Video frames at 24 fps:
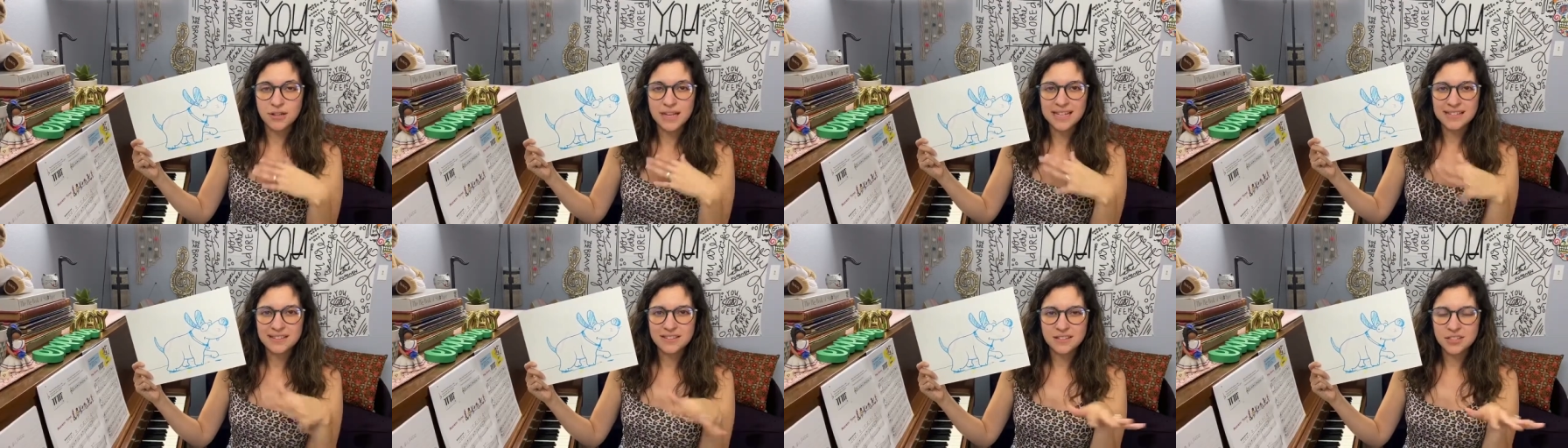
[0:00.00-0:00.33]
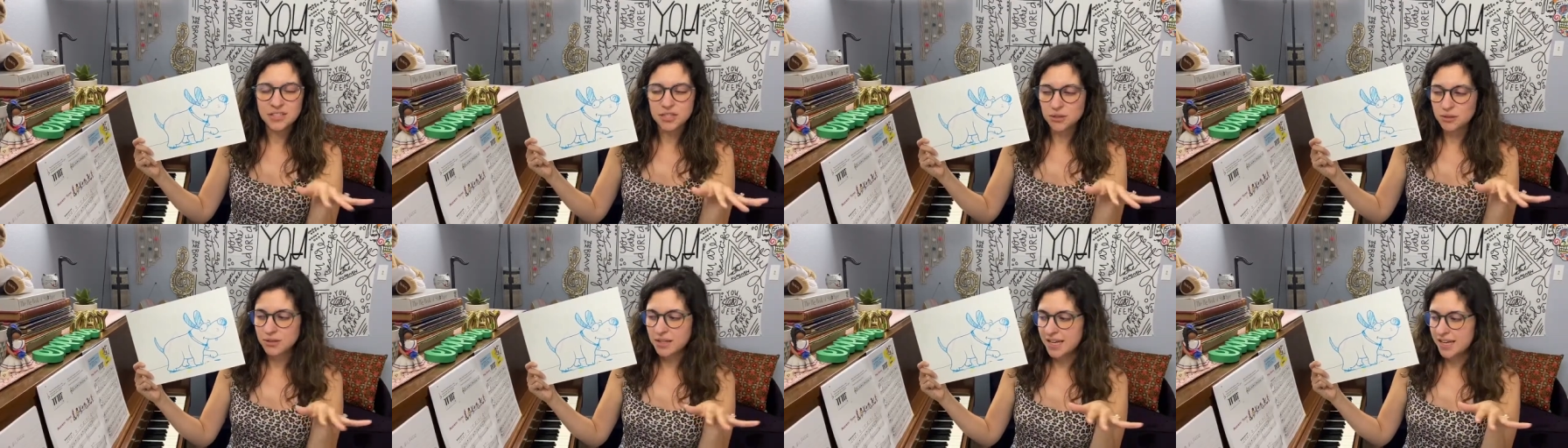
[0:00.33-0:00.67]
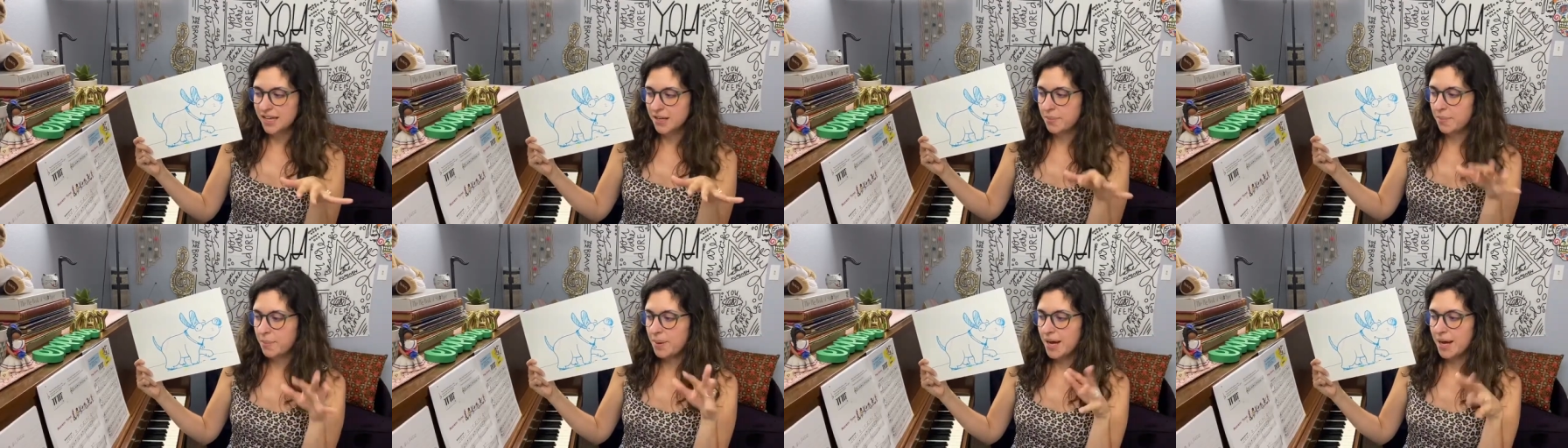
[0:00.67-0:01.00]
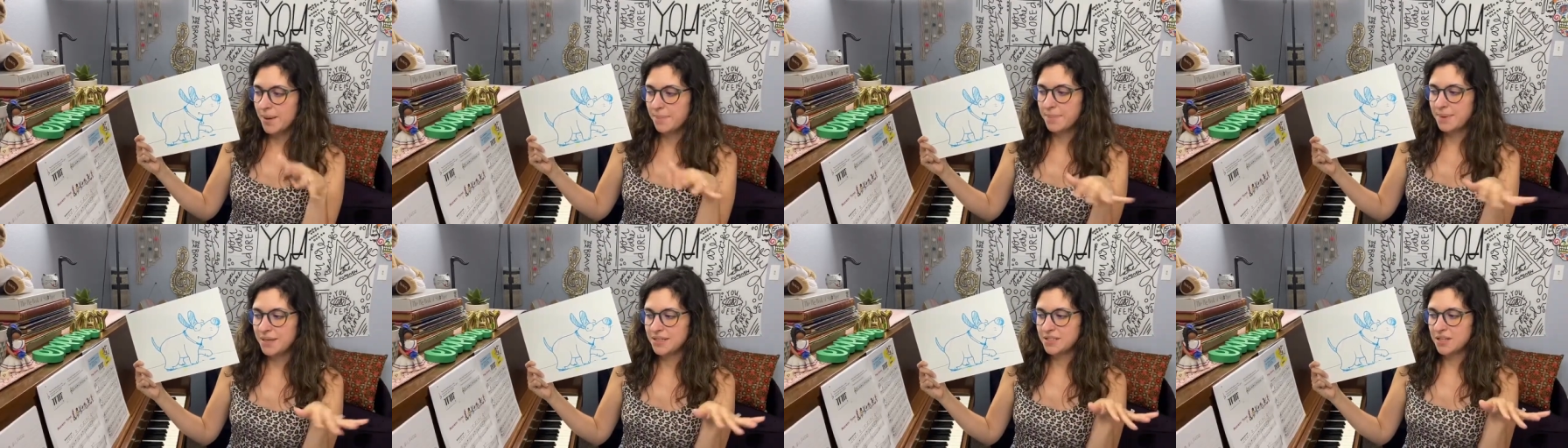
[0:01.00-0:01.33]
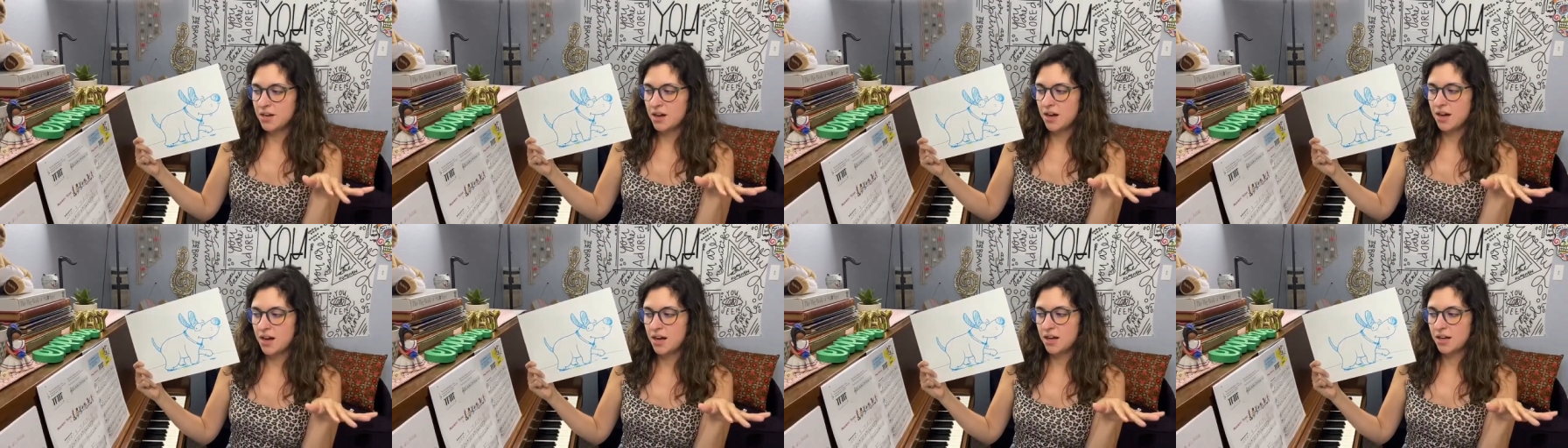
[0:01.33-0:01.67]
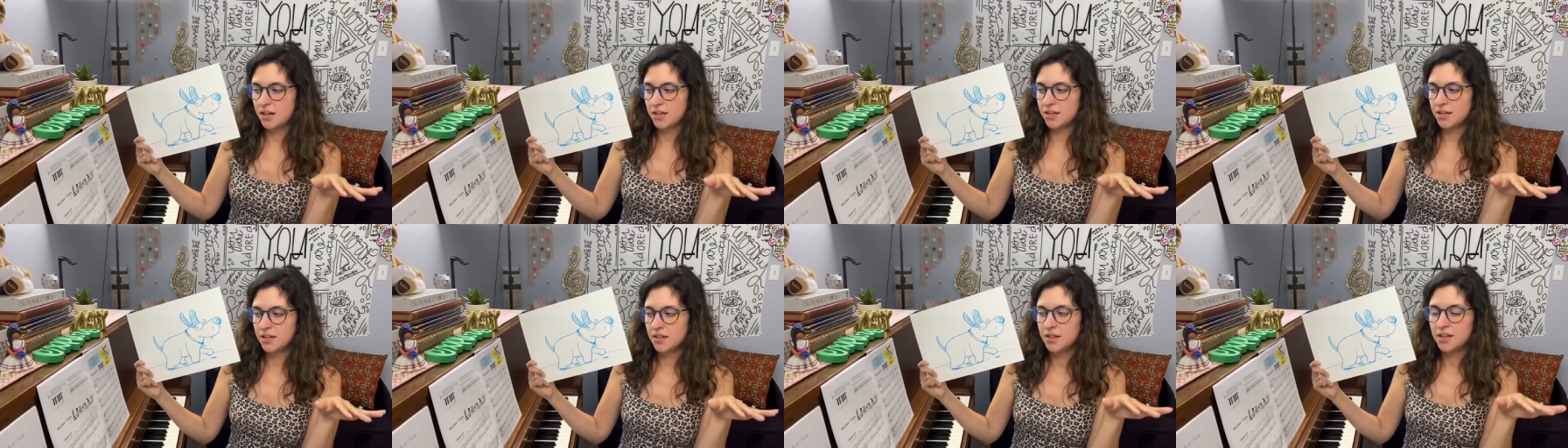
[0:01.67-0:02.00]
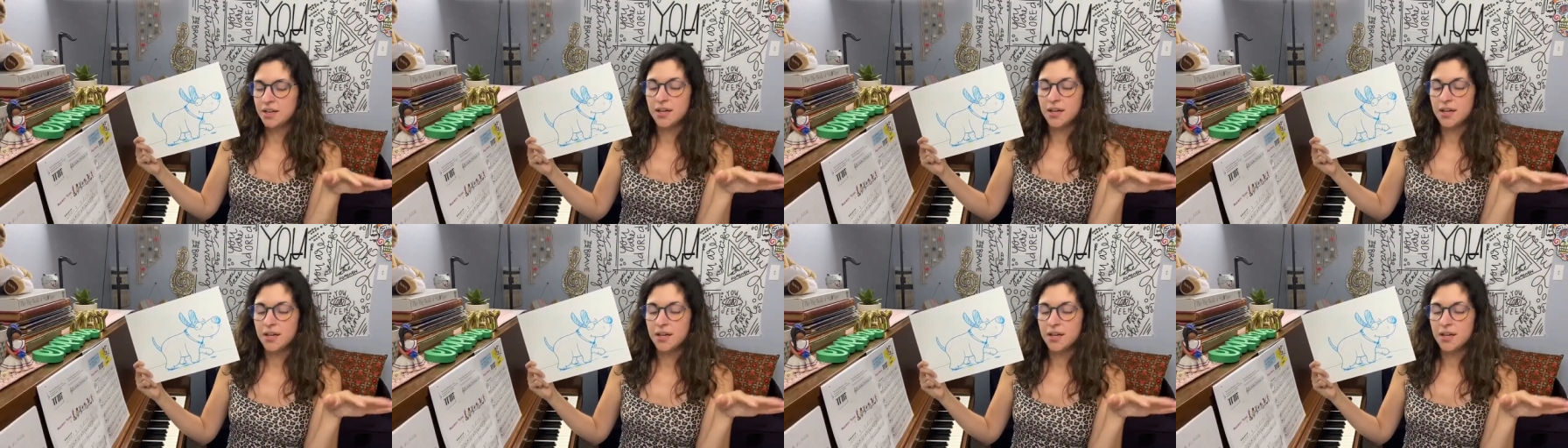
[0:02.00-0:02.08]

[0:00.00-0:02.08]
let's do like puppy dog